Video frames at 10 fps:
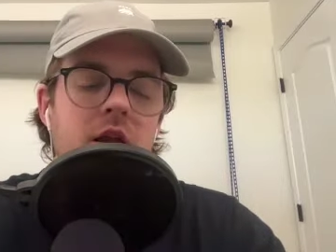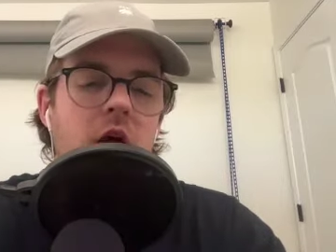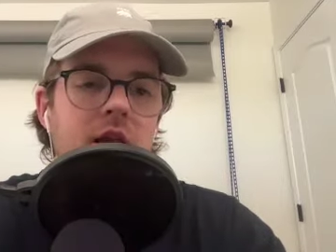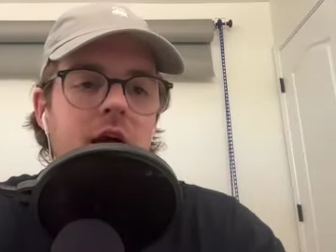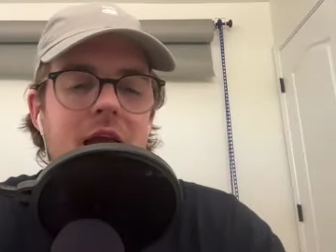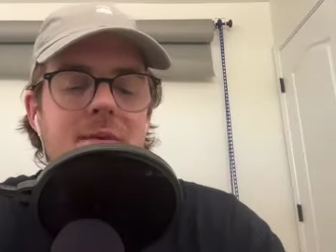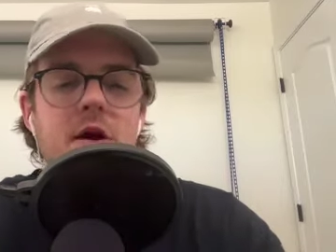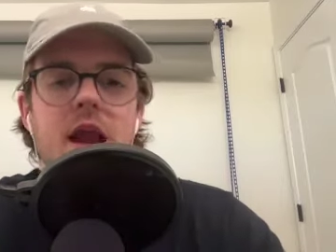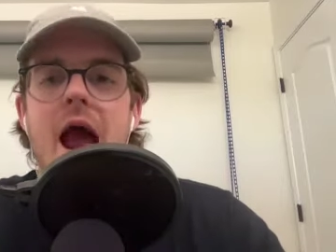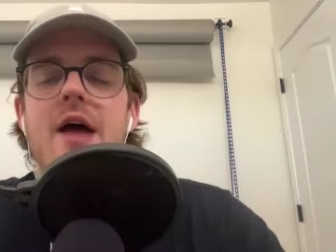A name that
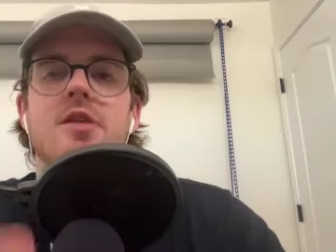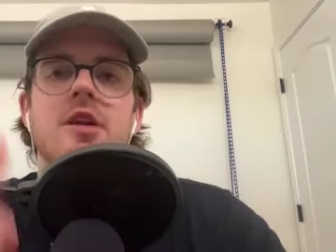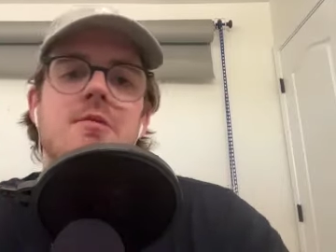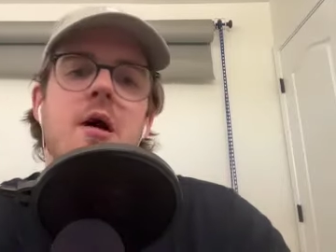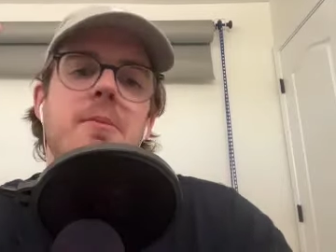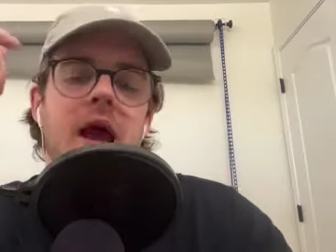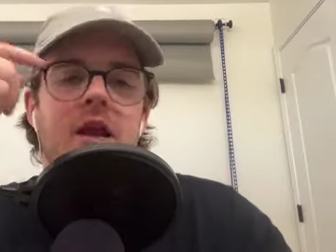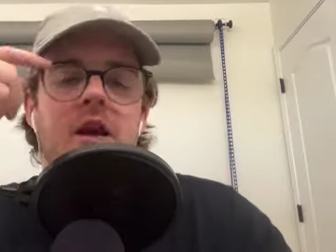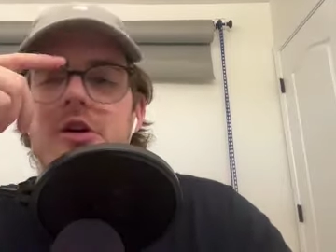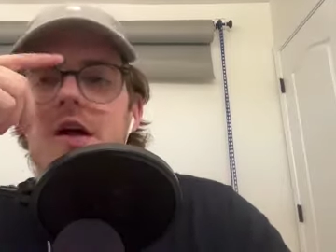hasn't come up yet in
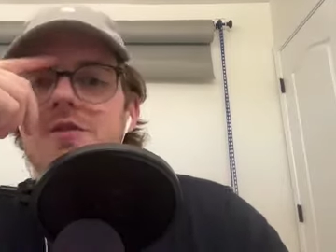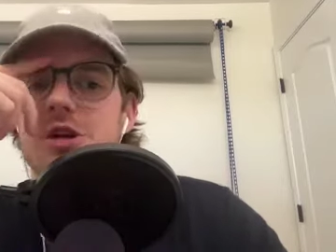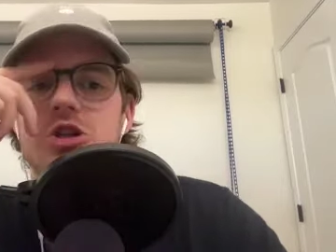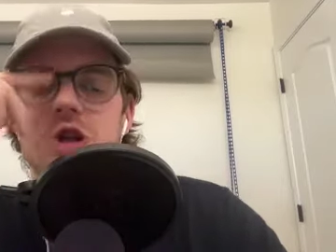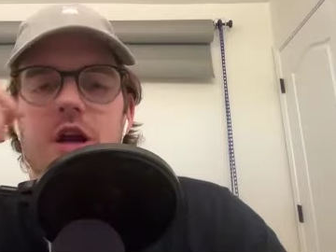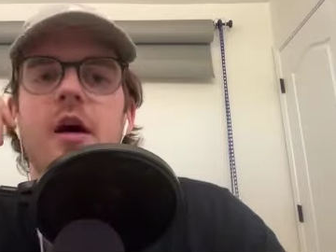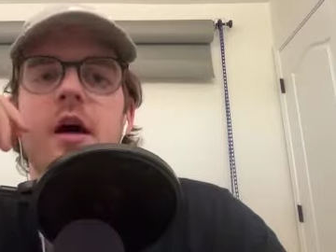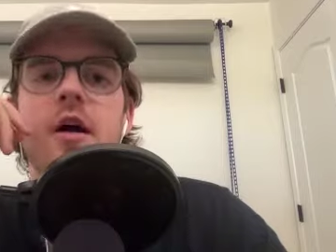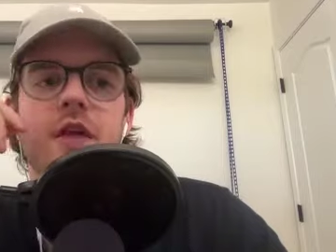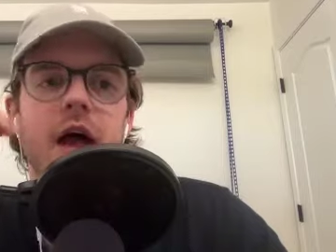our conversation
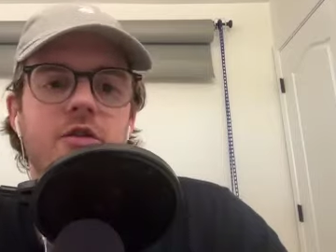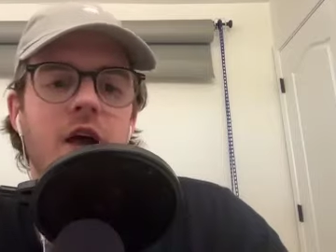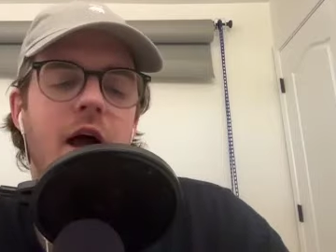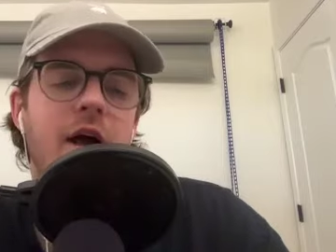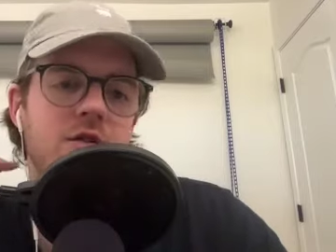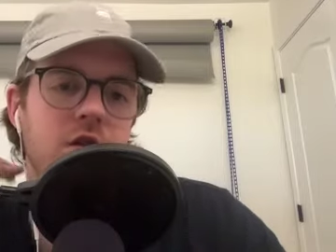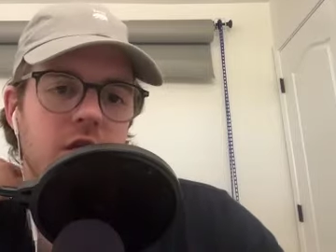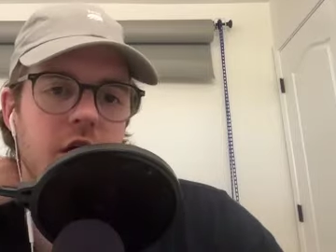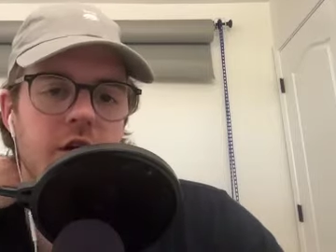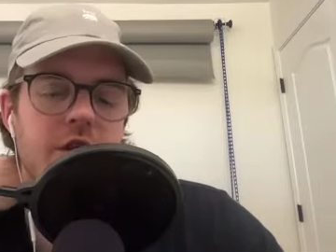that ties to
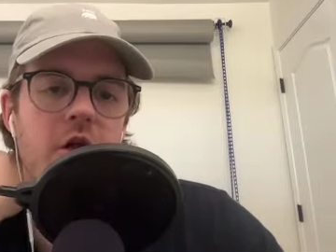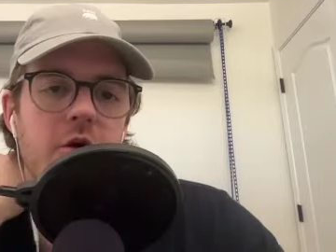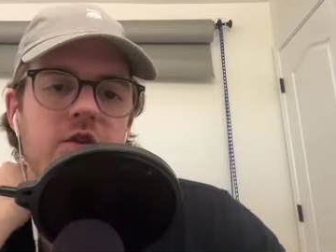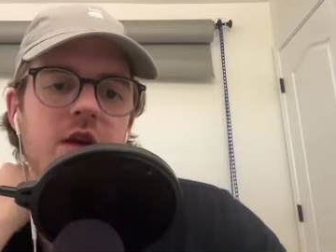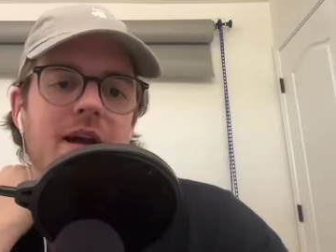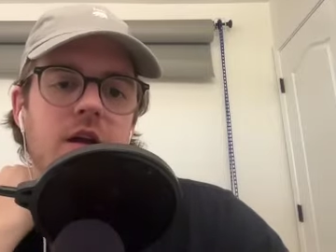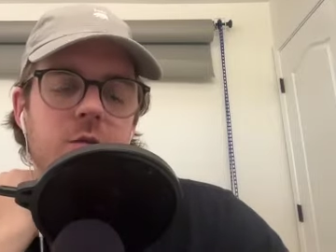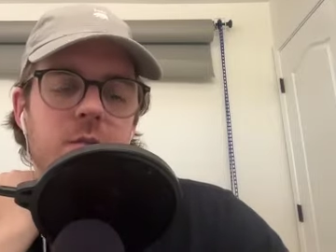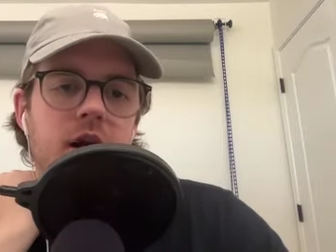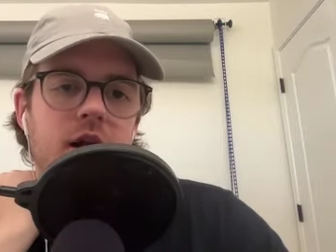the other attacking
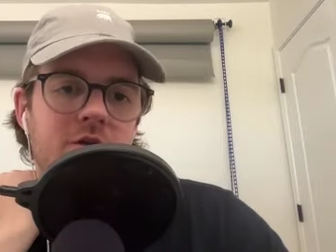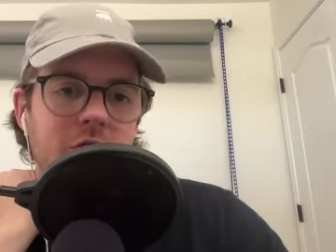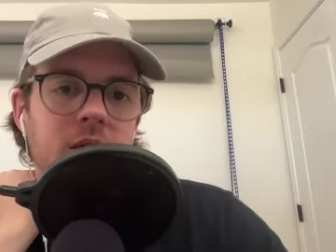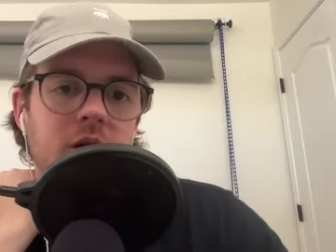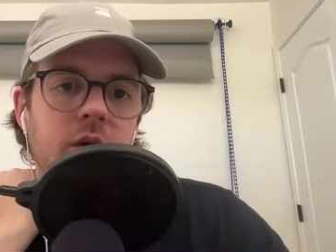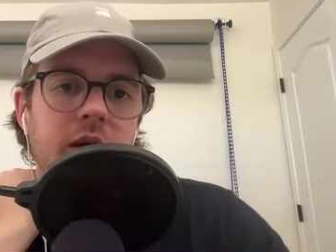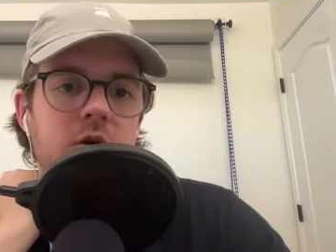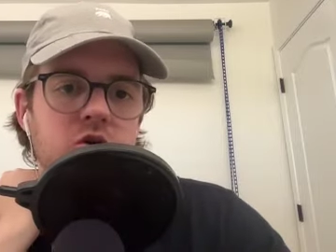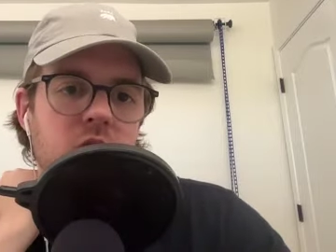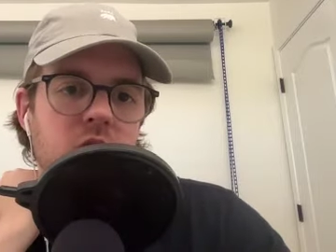spot is Luca
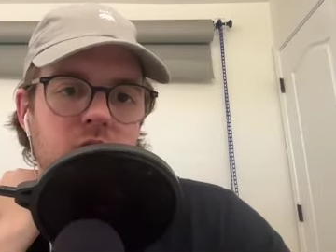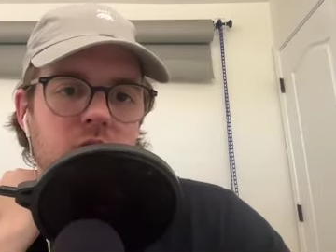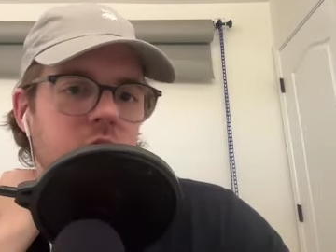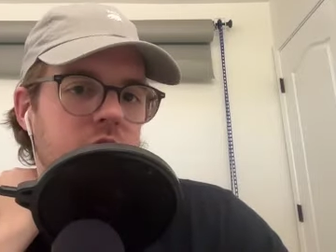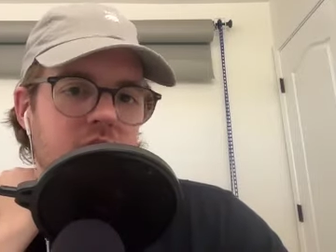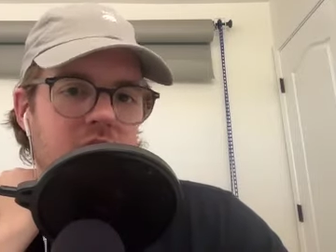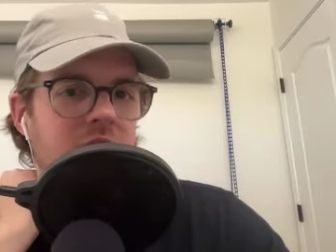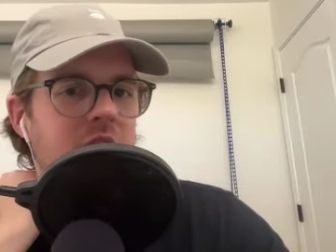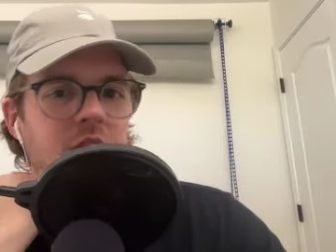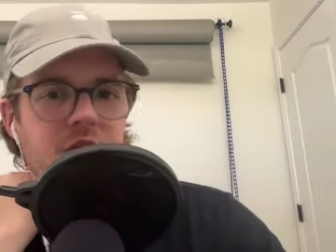Koleosho, who is I
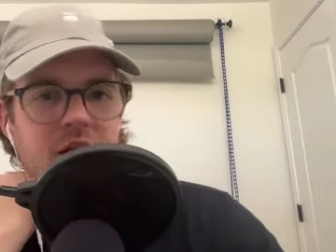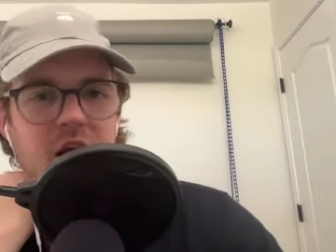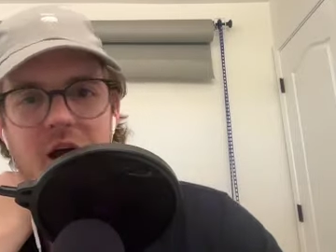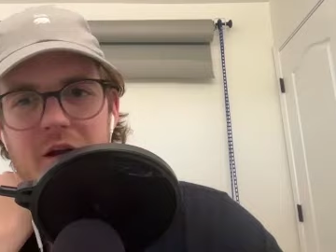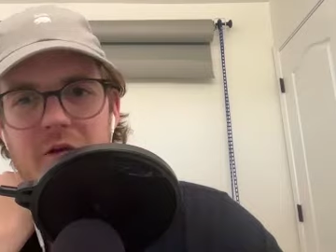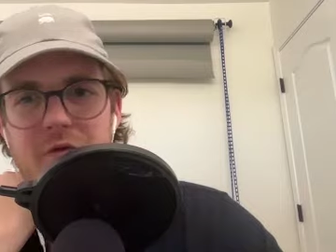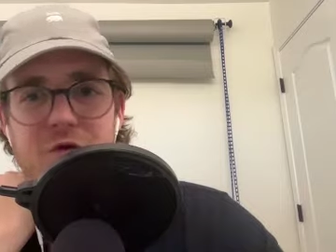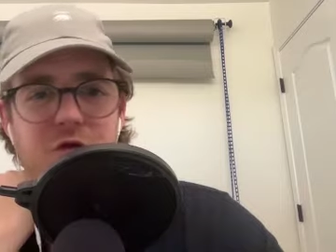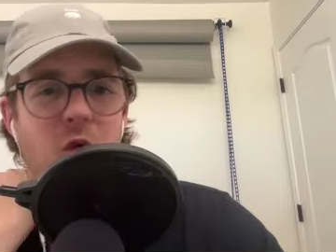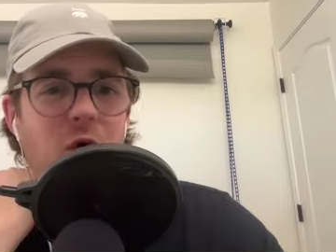think a
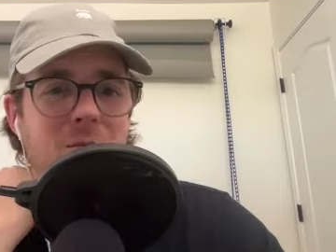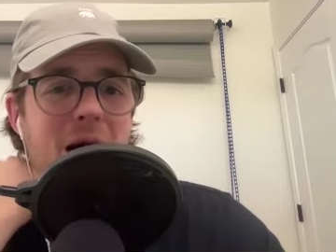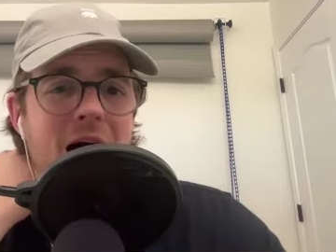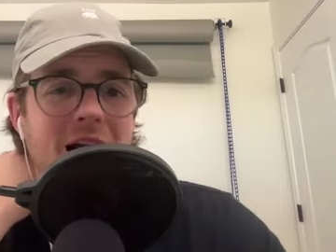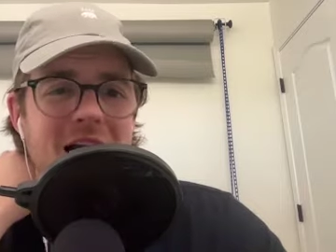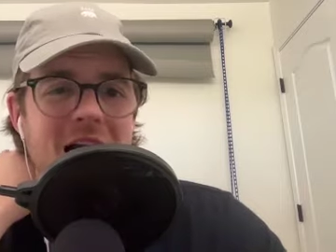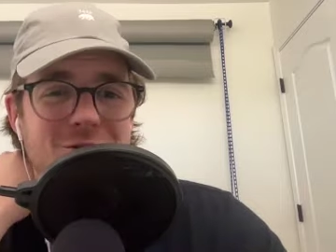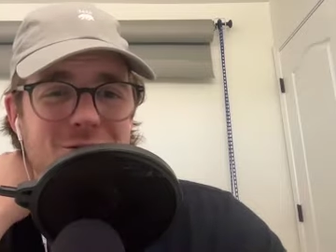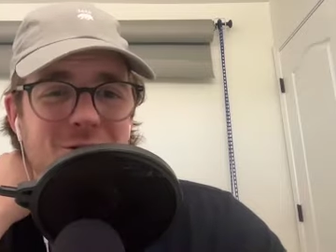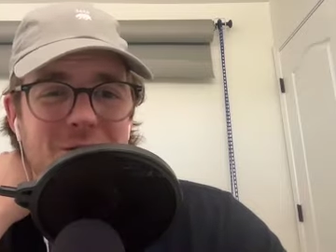4-by
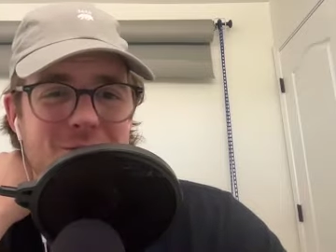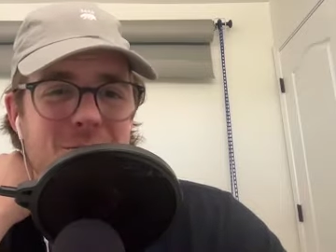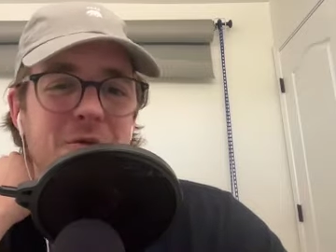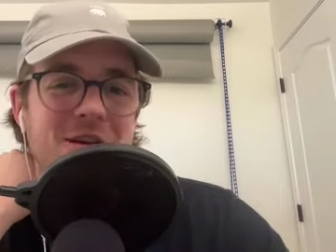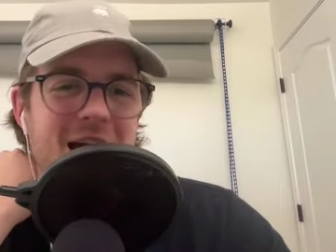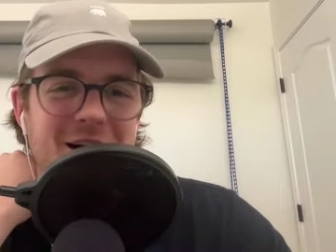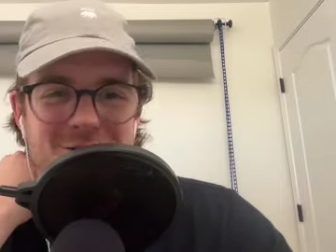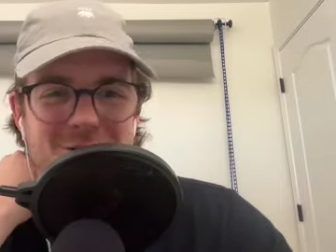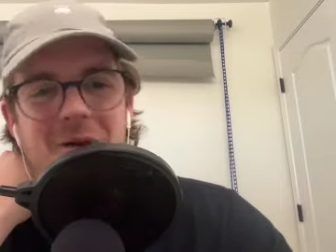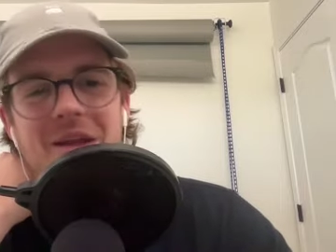national. He's a
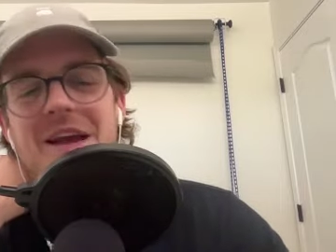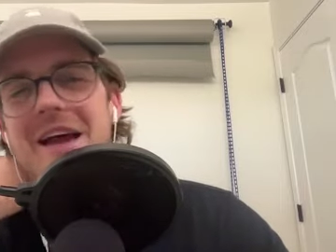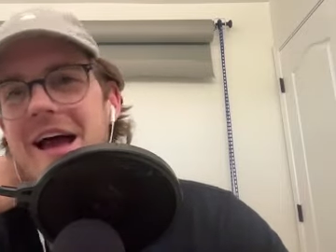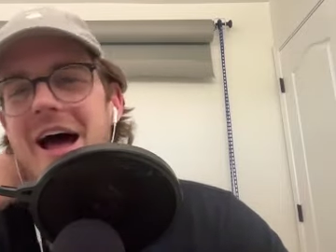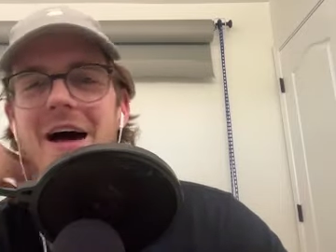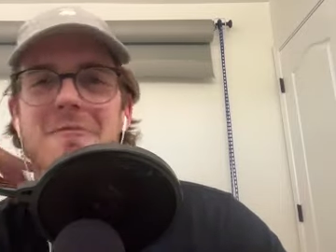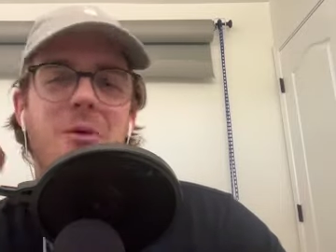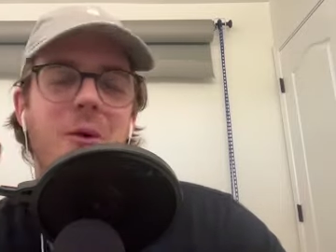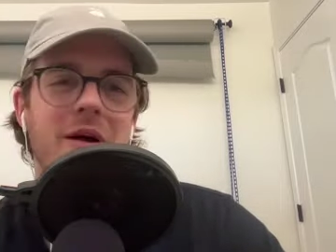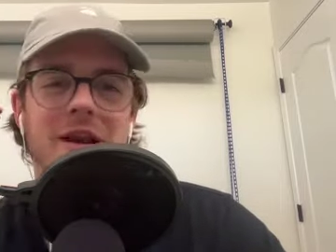multinational,
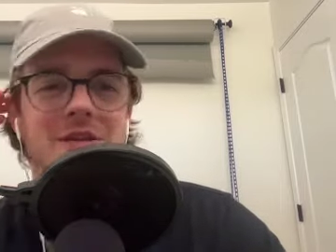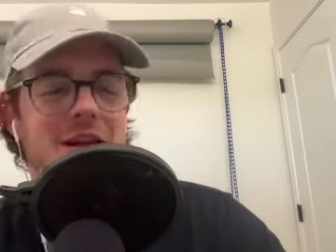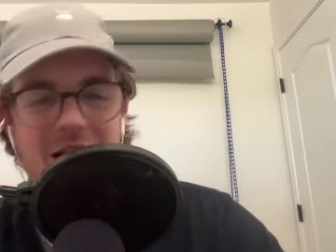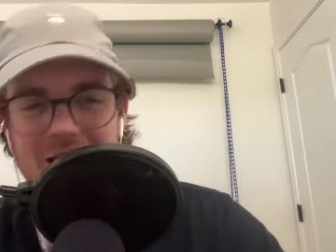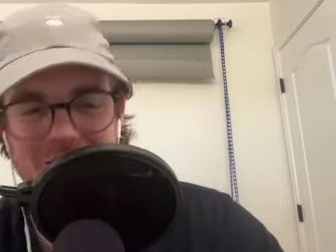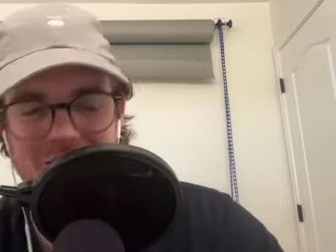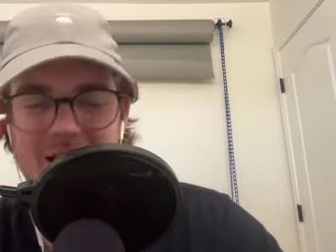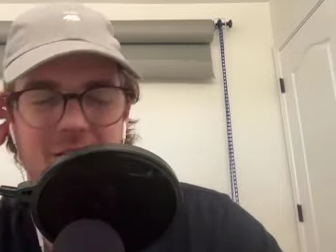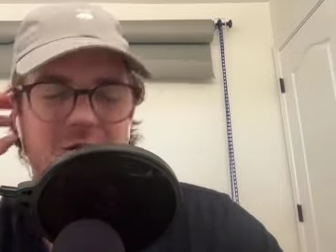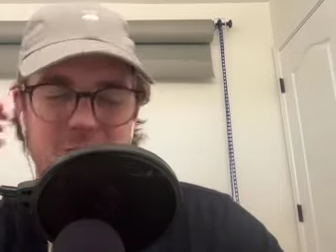born in the United States.